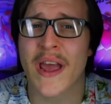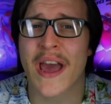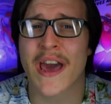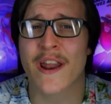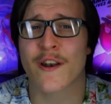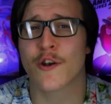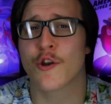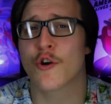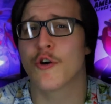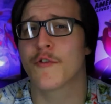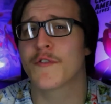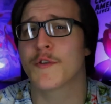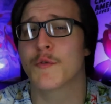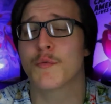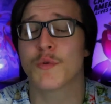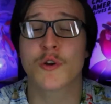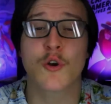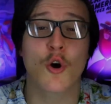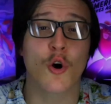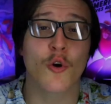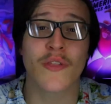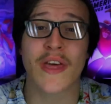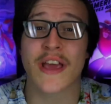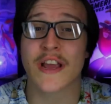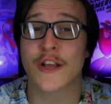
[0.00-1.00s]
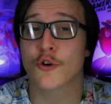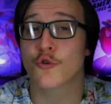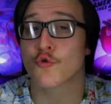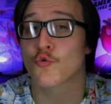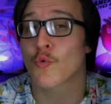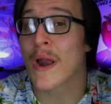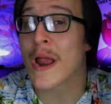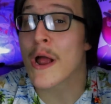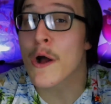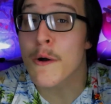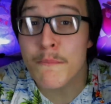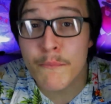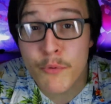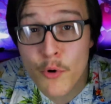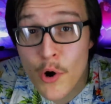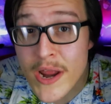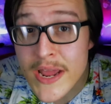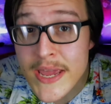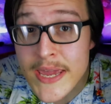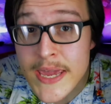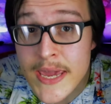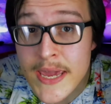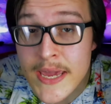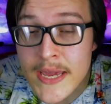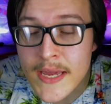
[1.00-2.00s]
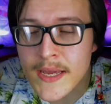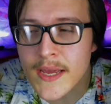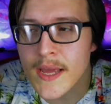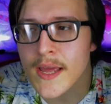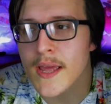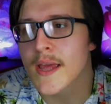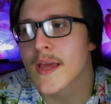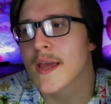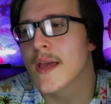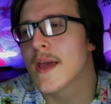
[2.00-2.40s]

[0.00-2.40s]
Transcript: I don't know if you would call that groundbreaking,